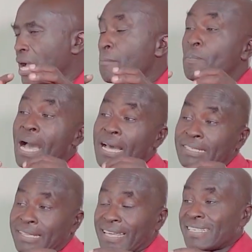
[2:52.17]

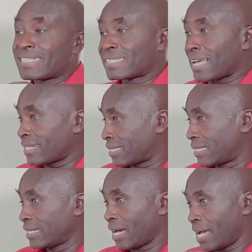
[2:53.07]
but the risks are
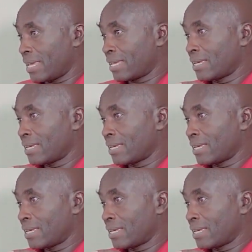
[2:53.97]
still high.